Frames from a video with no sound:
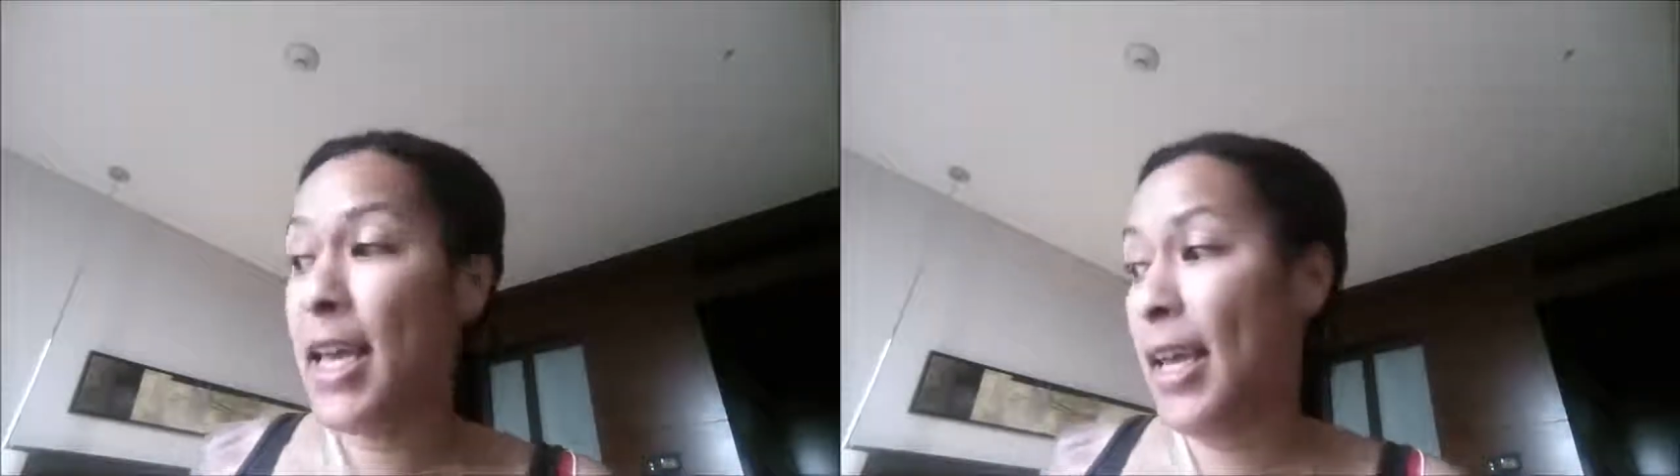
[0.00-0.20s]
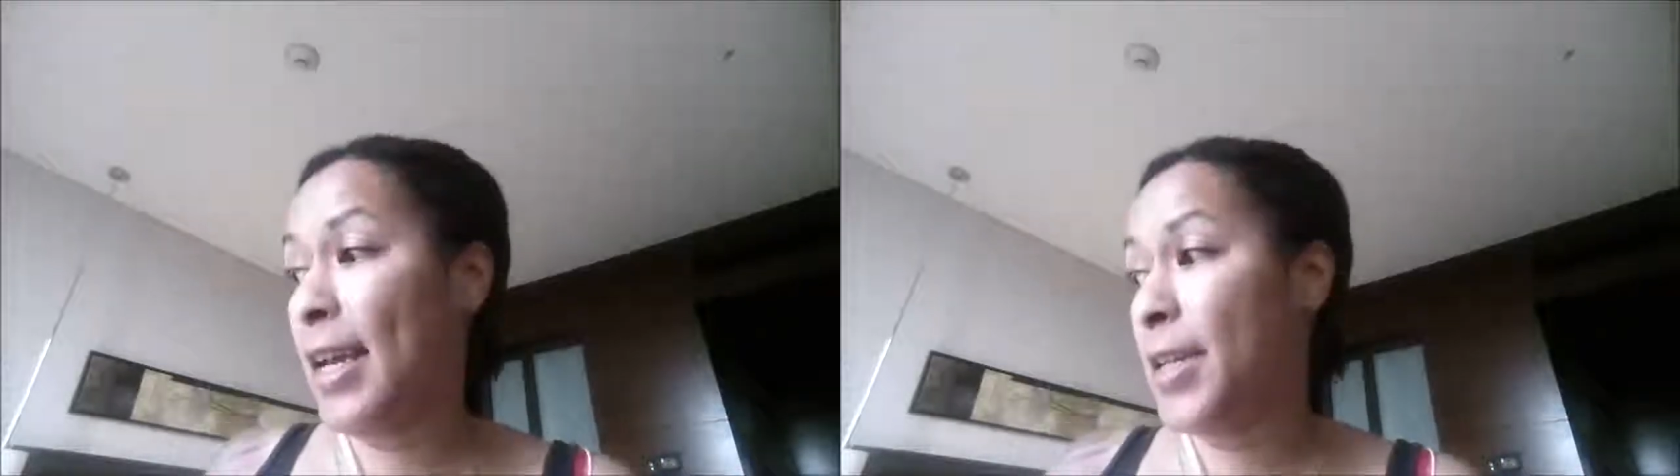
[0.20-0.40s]

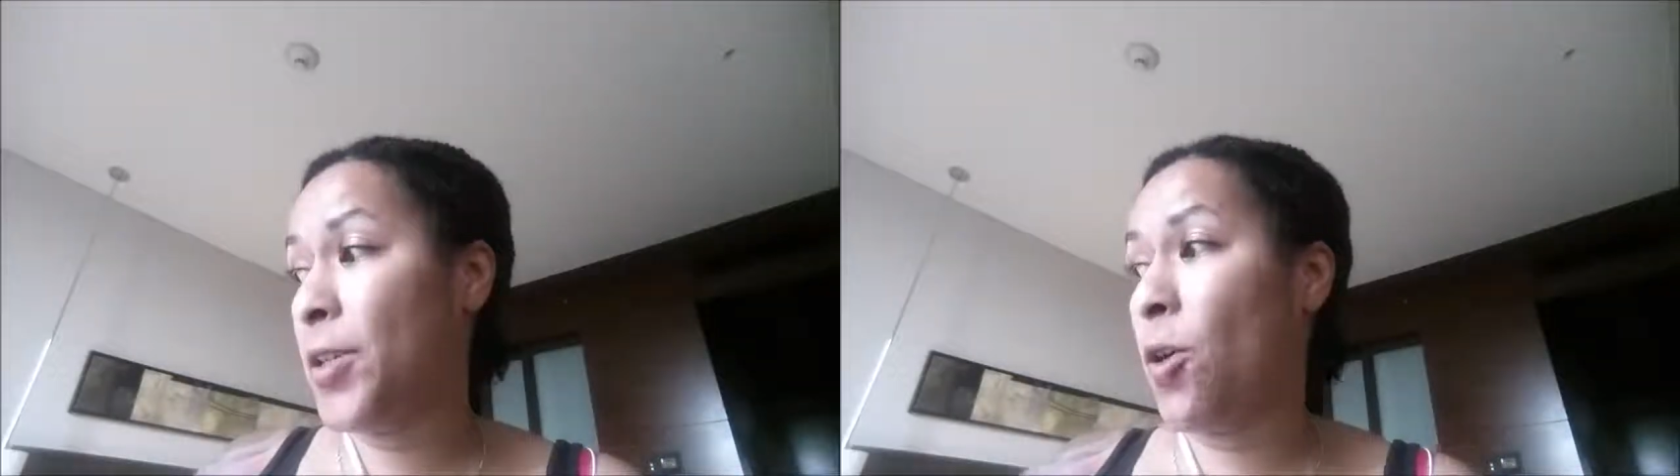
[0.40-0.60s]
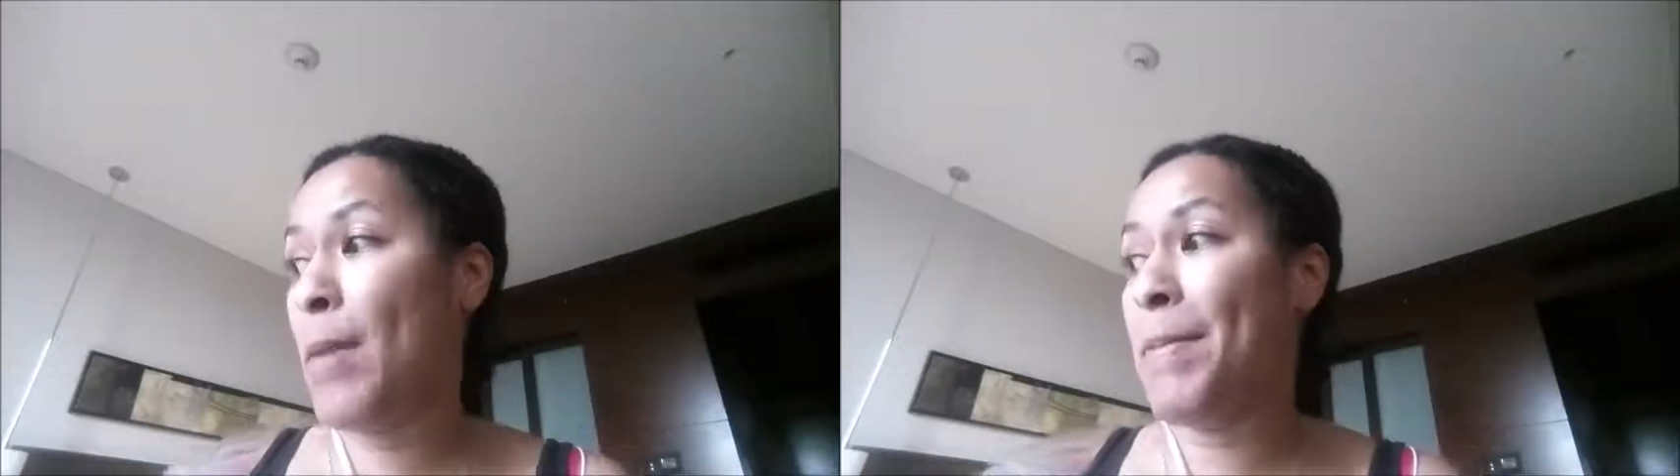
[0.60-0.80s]
and
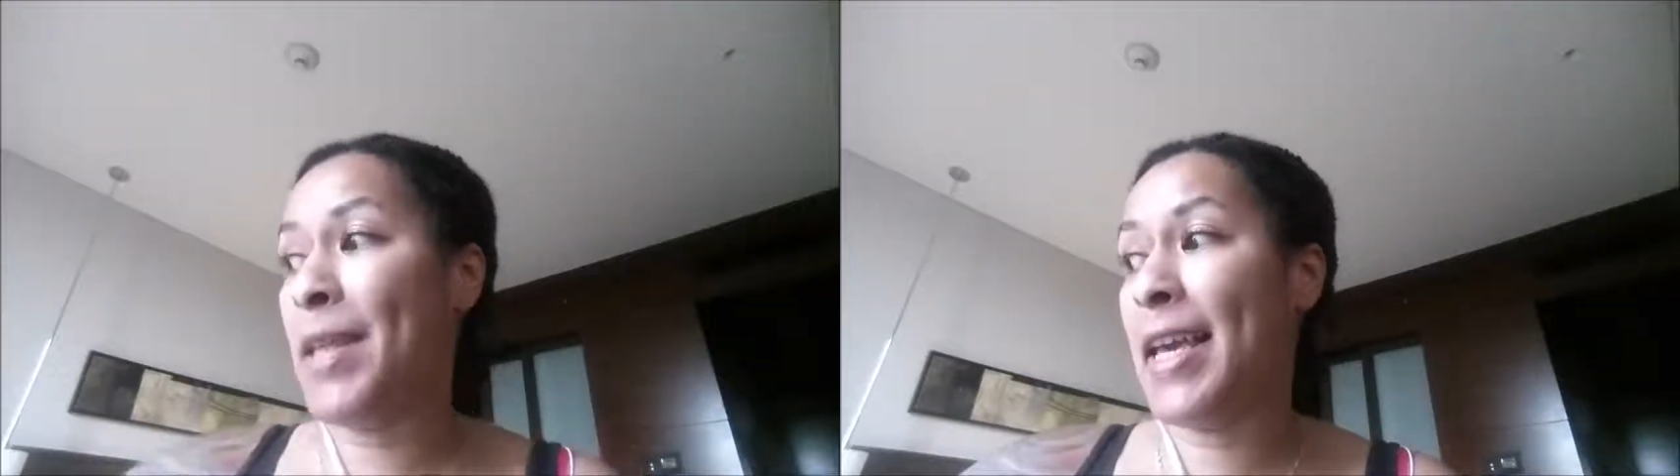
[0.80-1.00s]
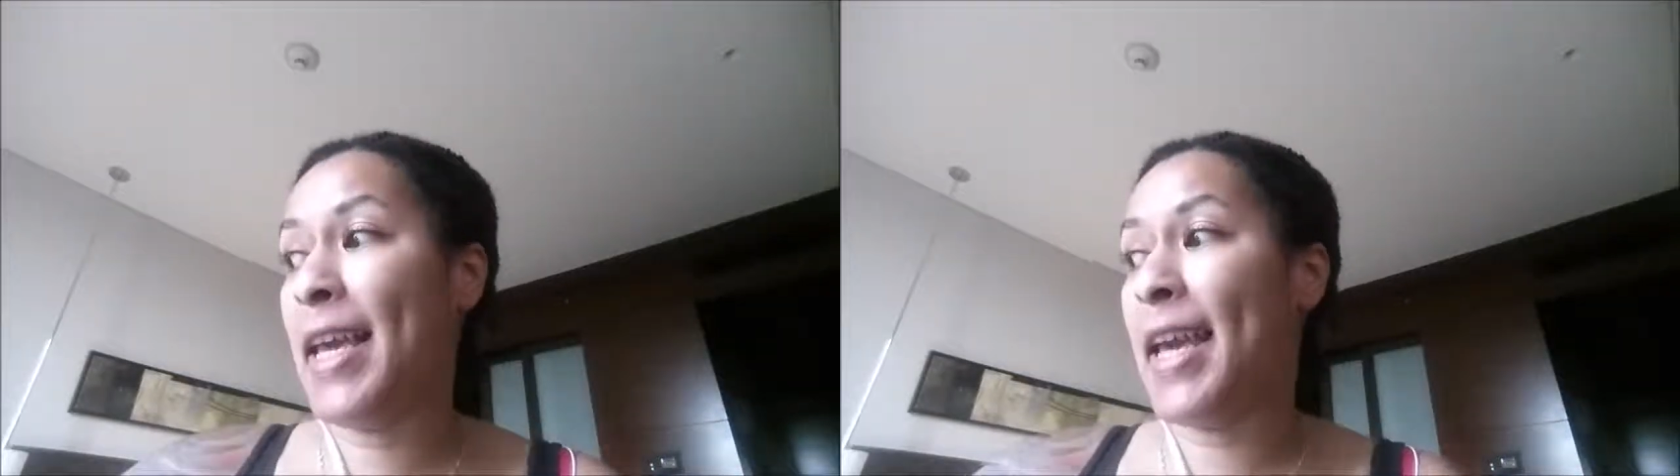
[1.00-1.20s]
so maybe
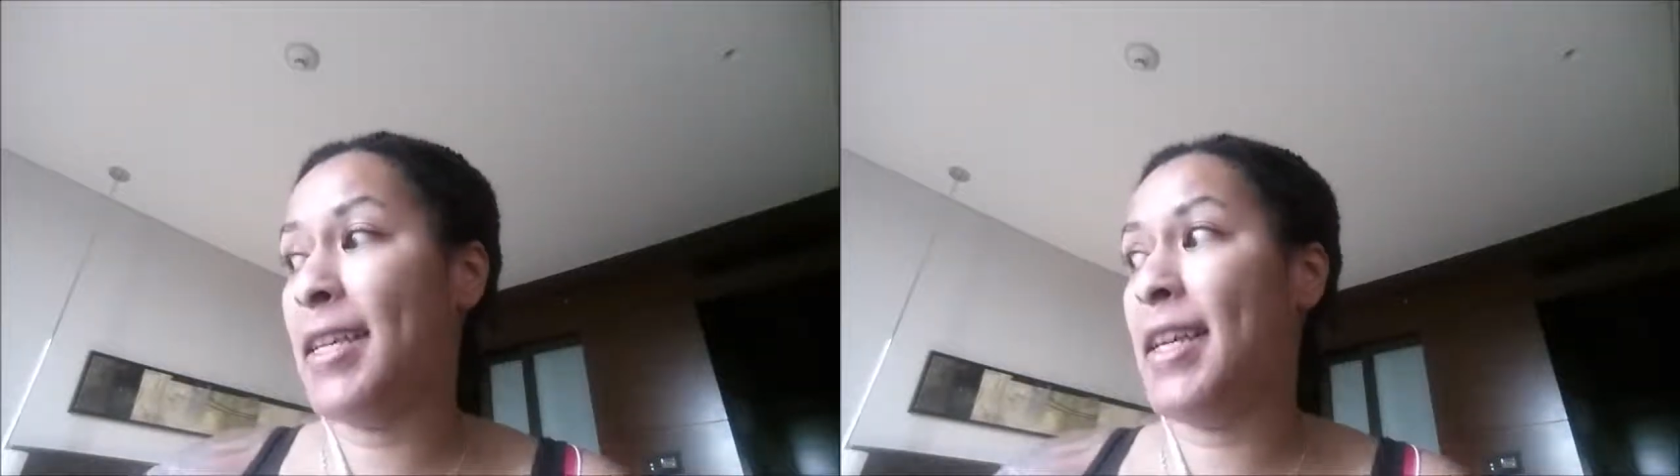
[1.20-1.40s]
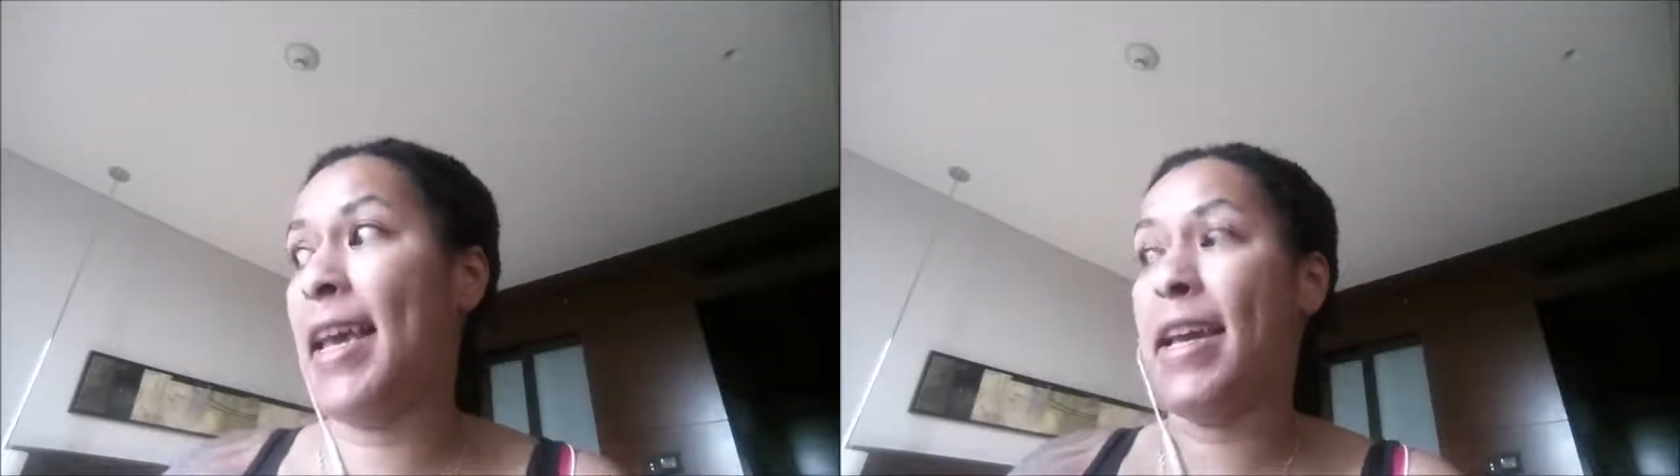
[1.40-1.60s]
they
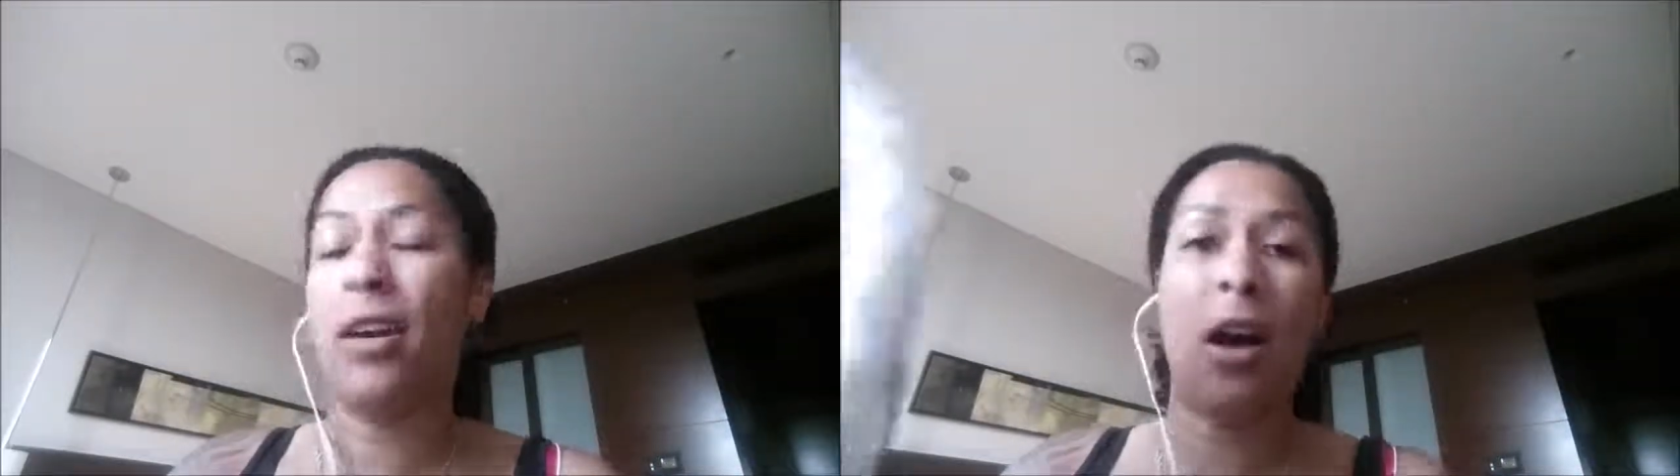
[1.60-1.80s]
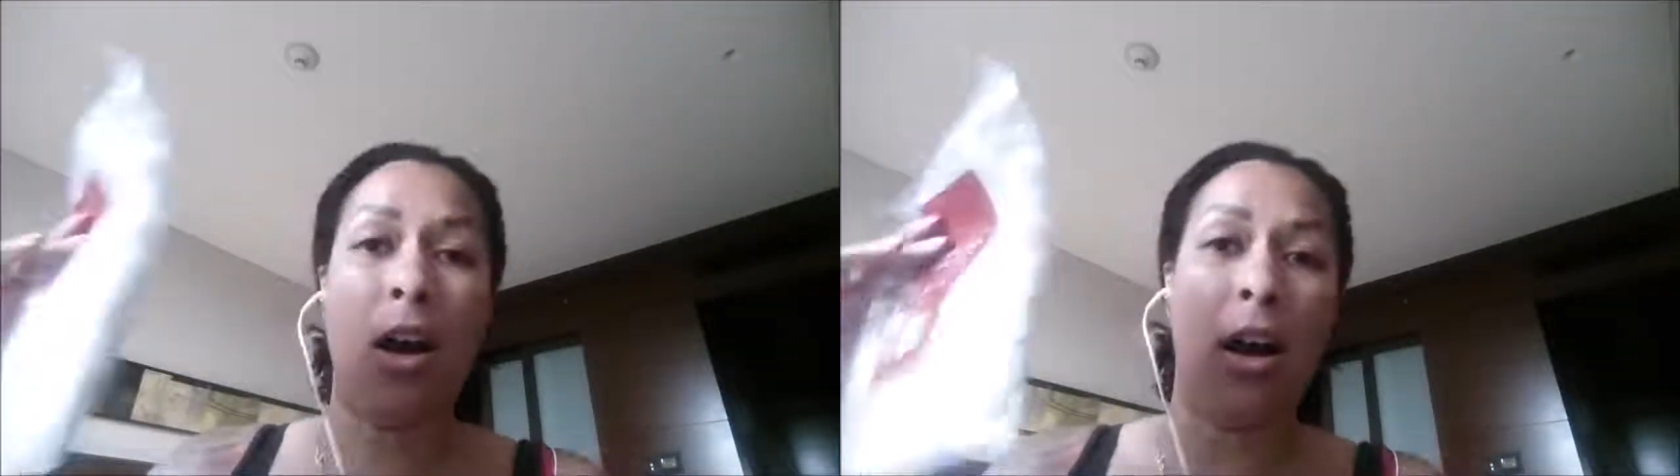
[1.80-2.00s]
can't take